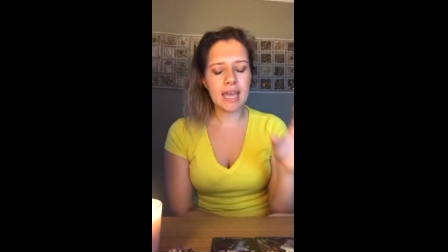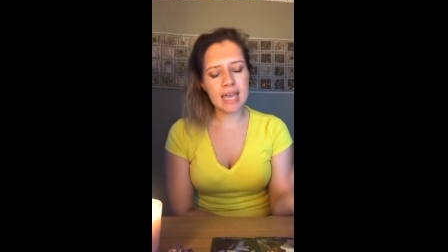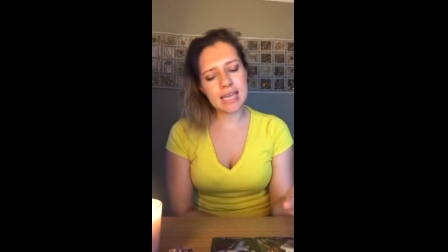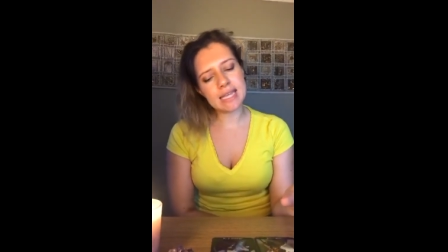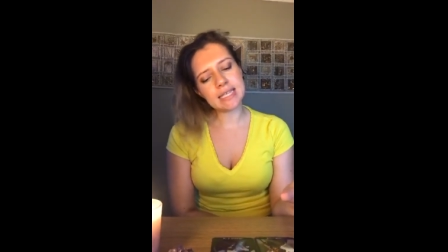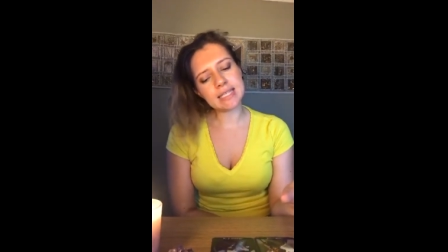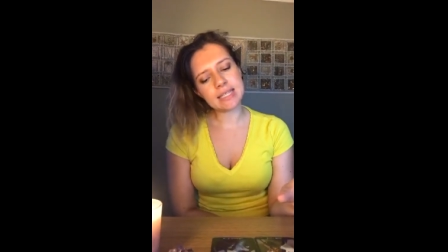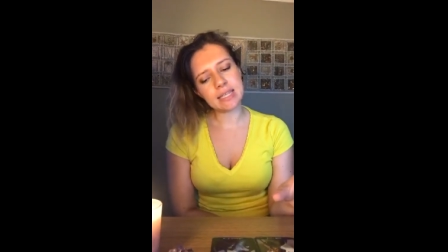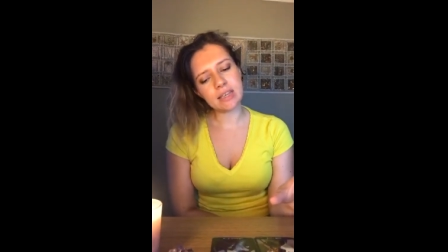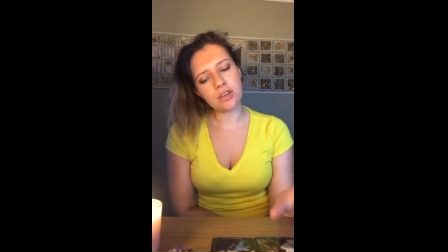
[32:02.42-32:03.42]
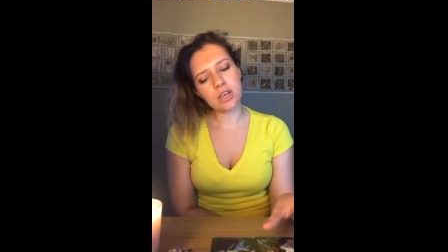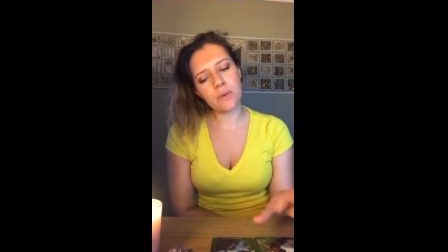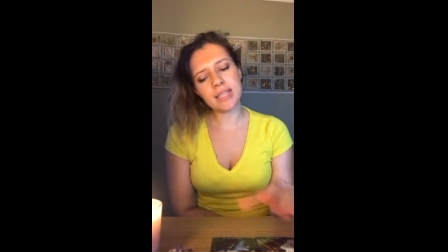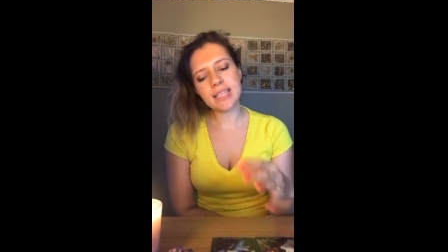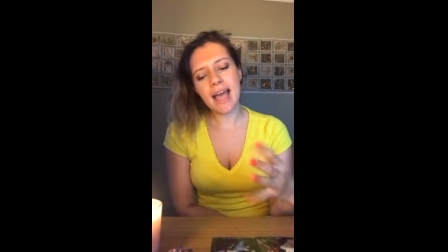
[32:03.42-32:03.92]
is
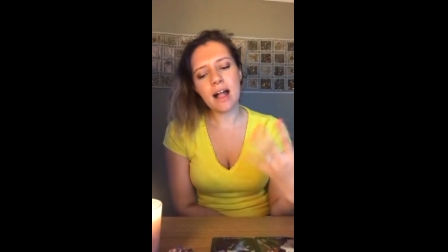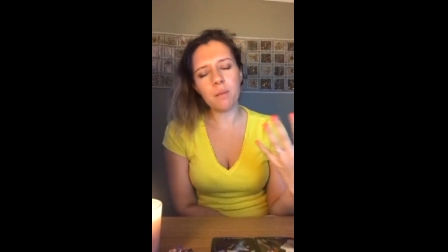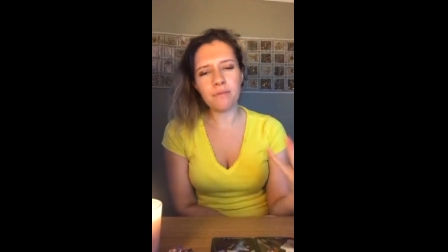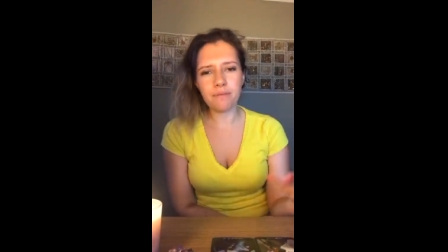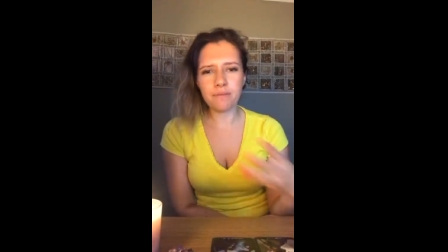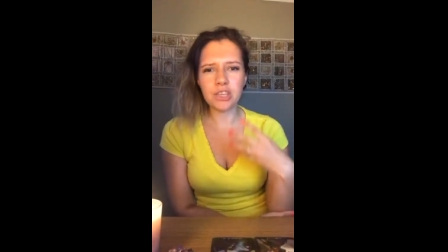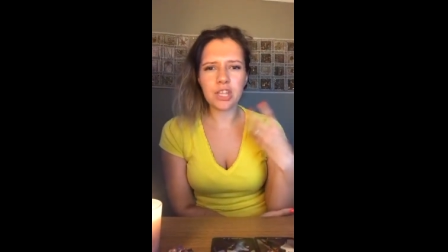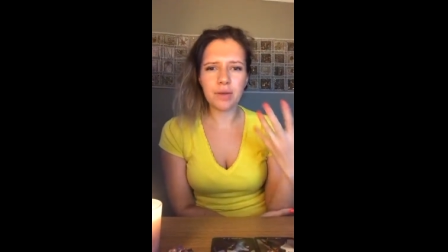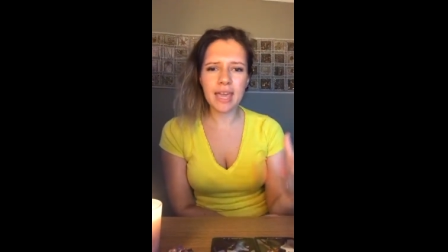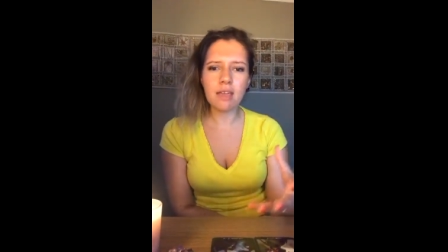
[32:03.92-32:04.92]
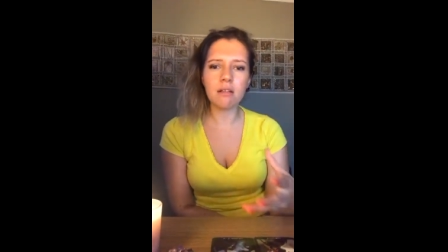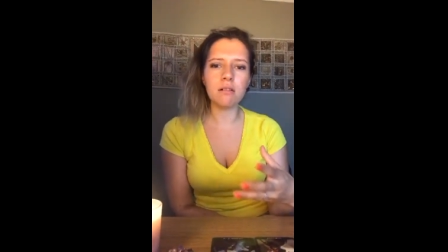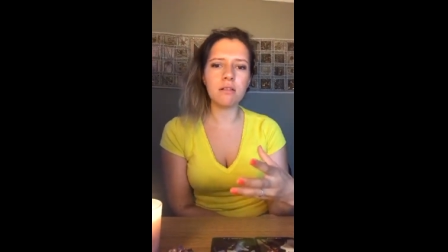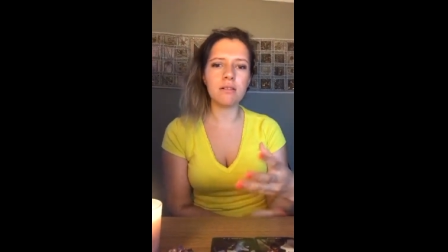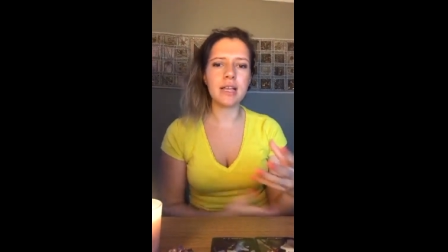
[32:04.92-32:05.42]
going to help, you know,
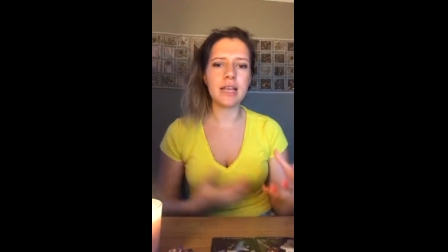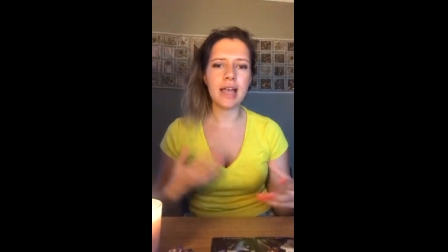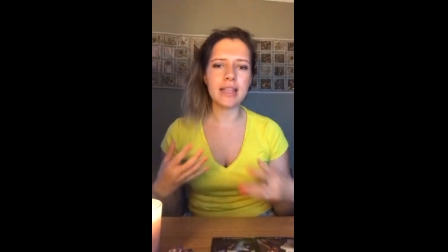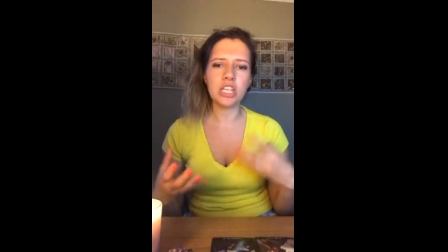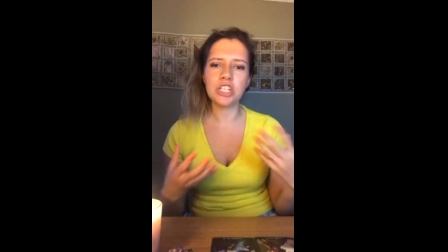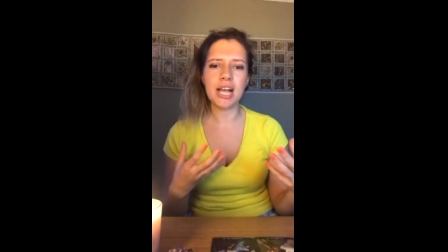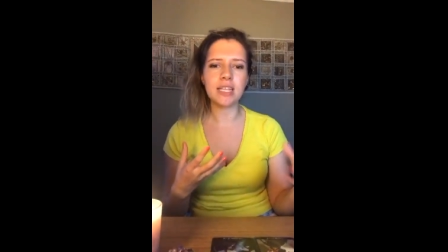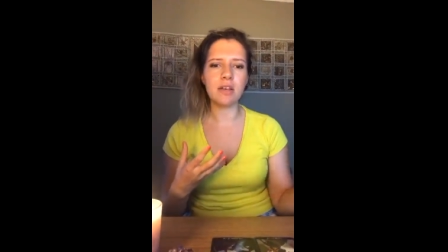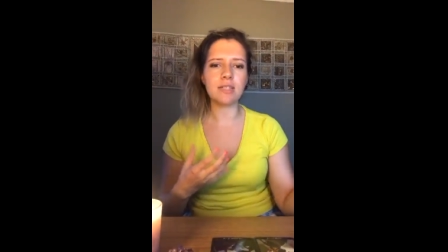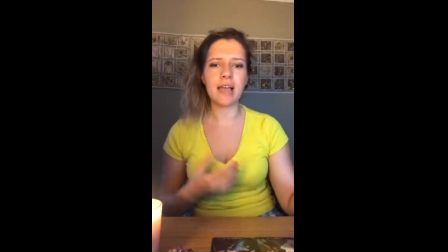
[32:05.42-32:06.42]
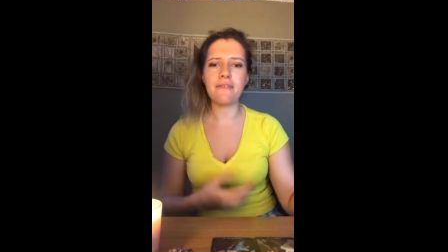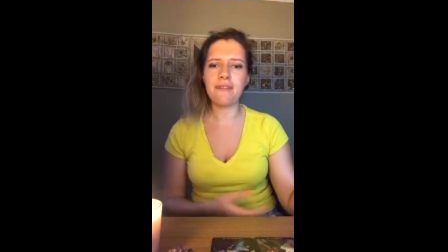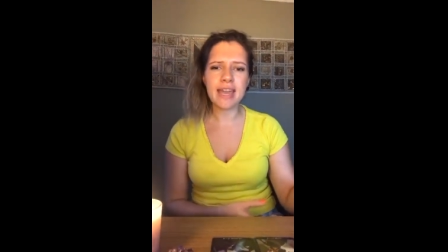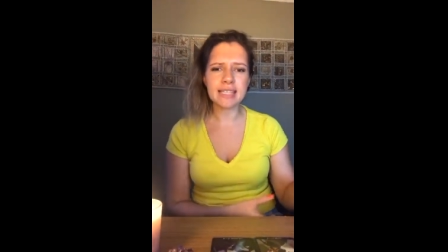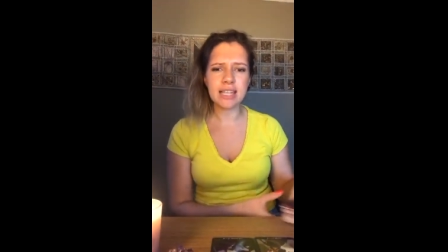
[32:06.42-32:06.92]
heal any shadows, like
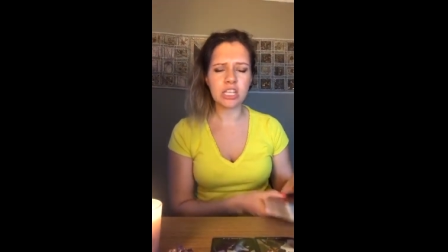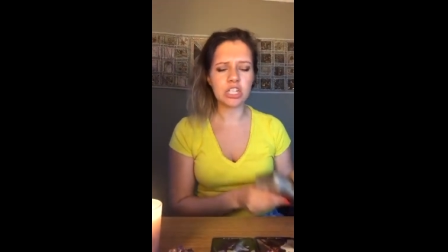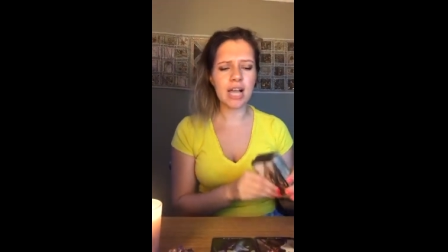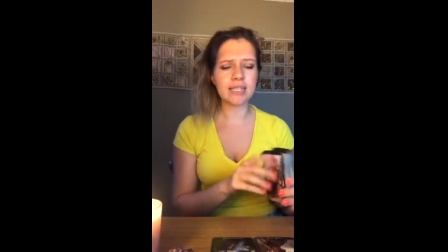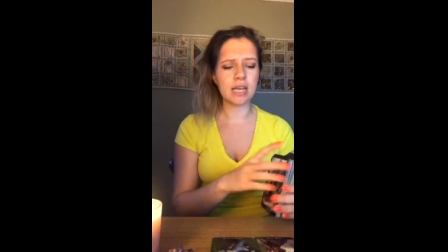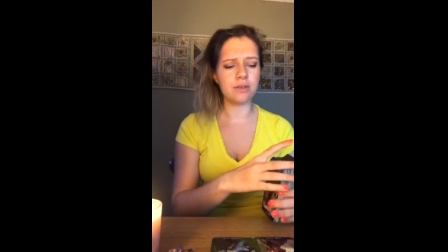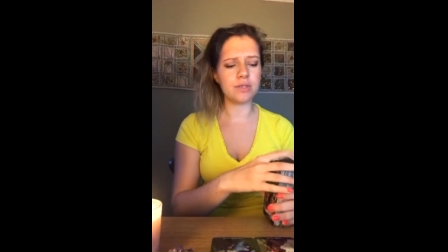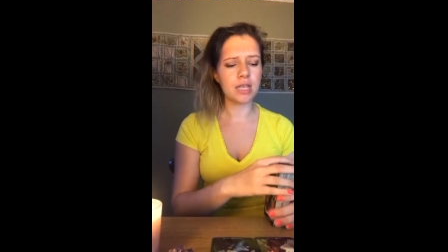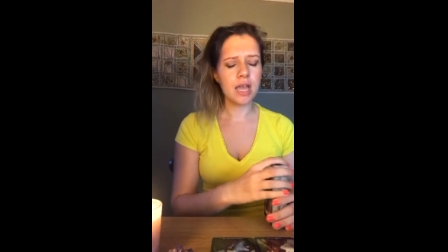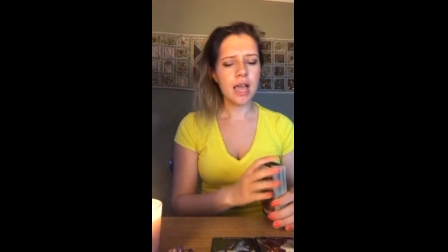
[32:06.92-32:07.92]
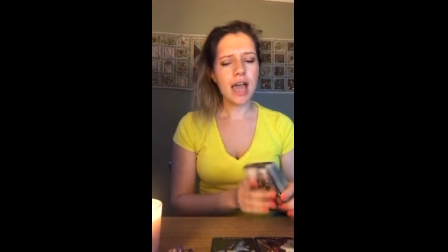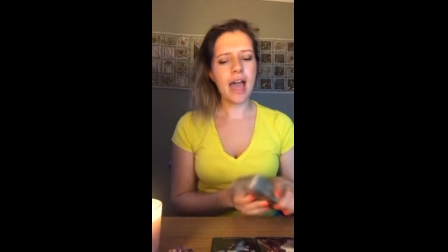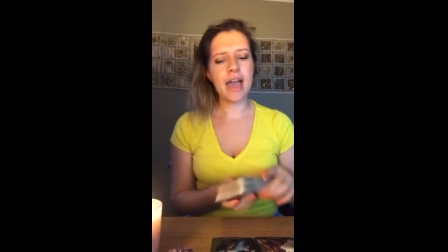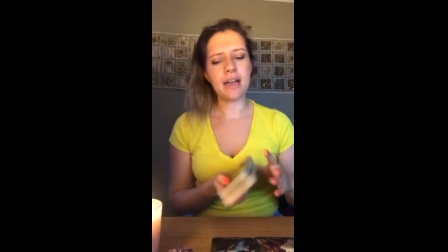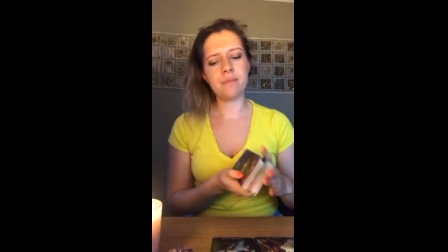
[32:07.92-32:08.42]
face any shadows,
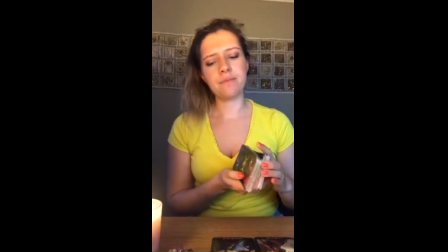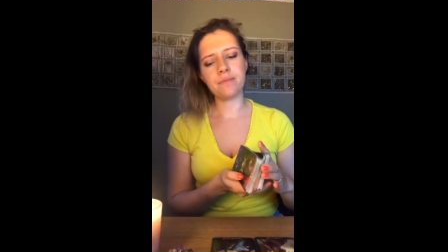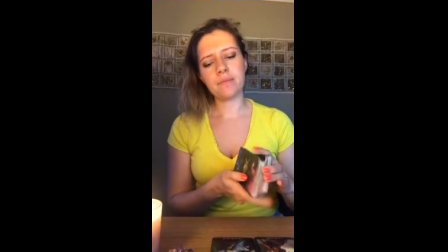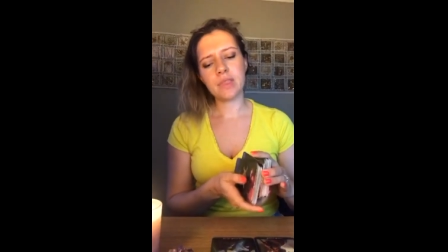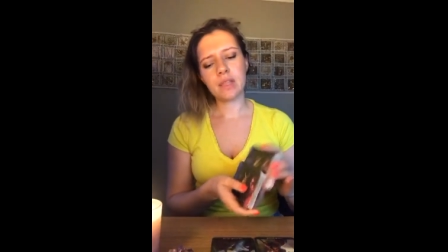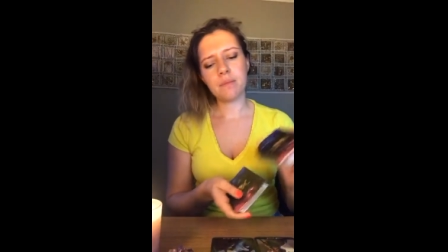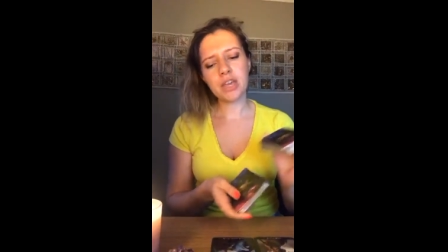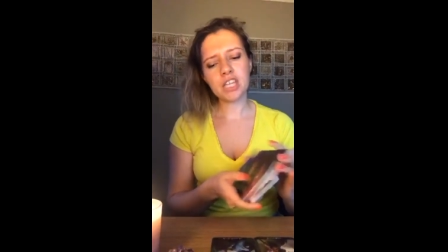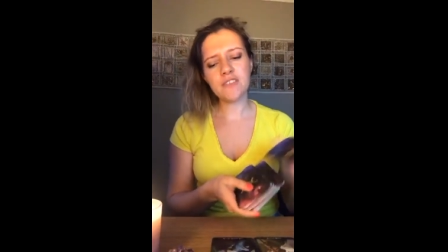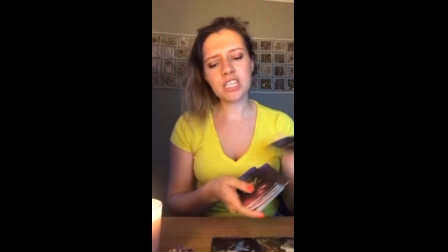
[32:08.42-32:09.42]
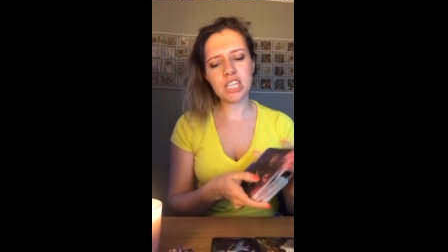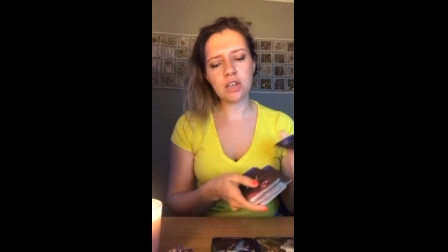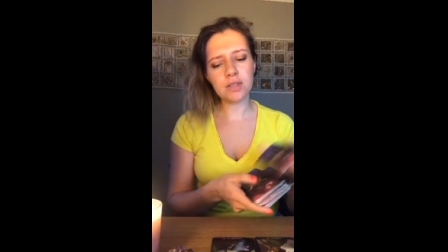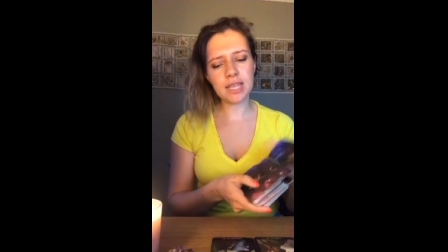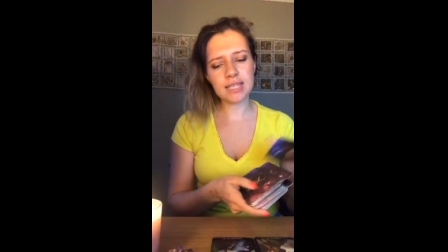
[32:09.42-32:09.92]
um, because they
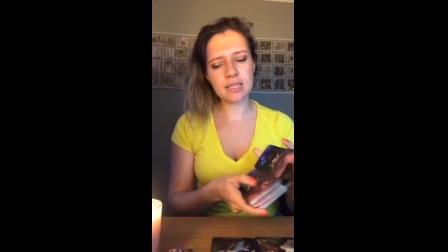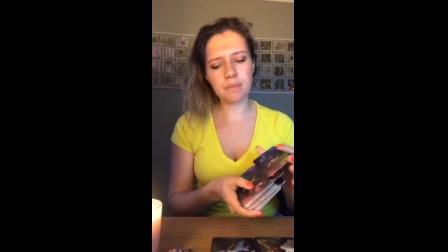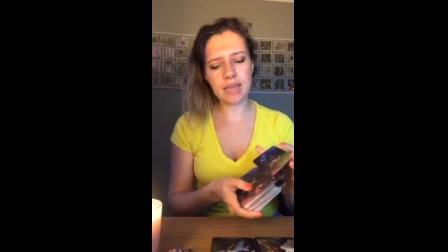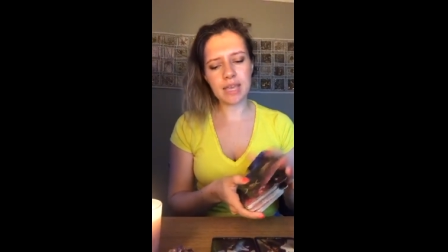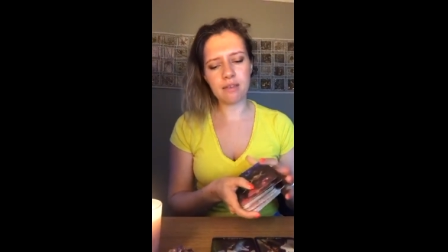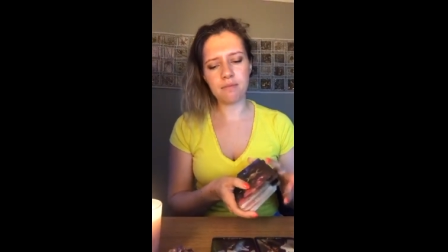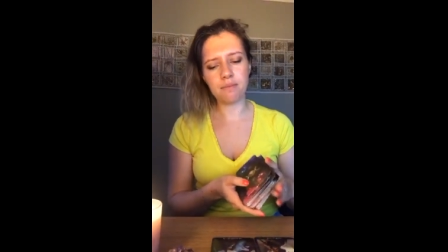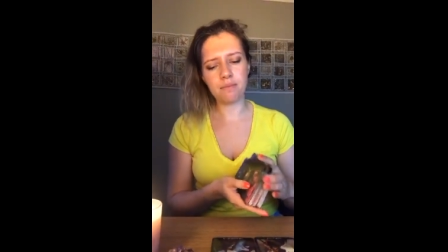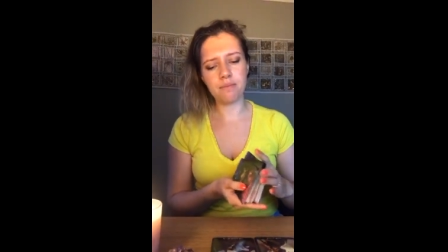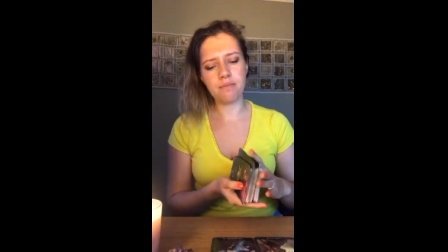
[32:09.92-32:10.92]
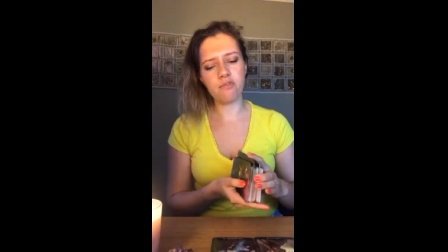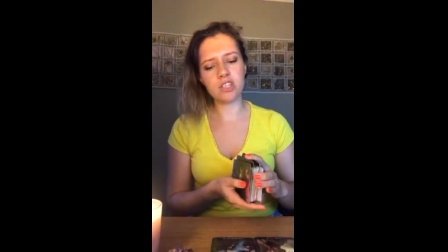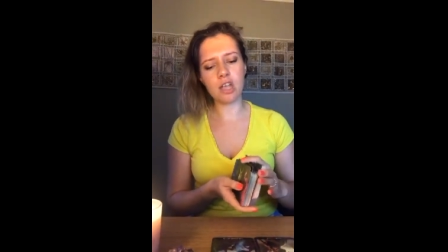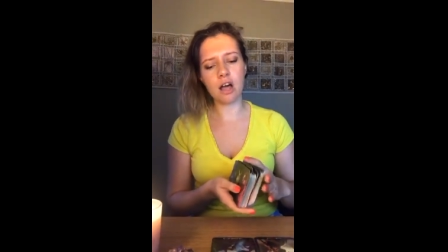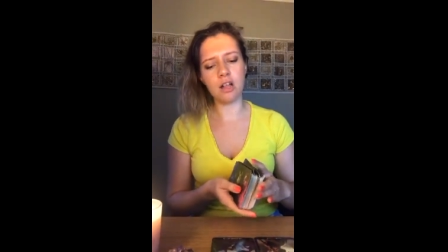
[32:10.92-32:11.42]
do need to be
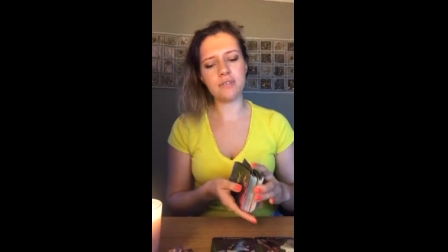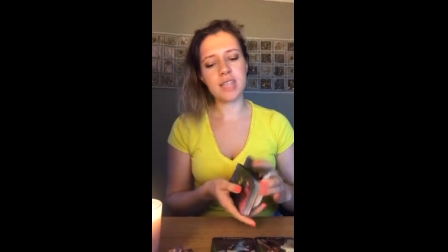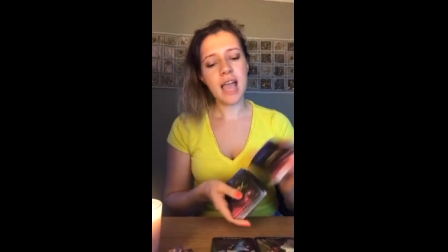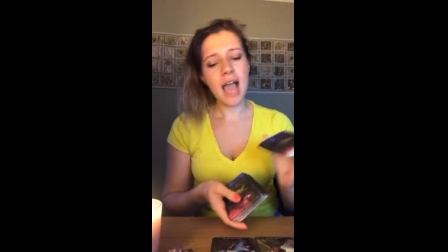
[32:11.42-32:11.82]
resolved.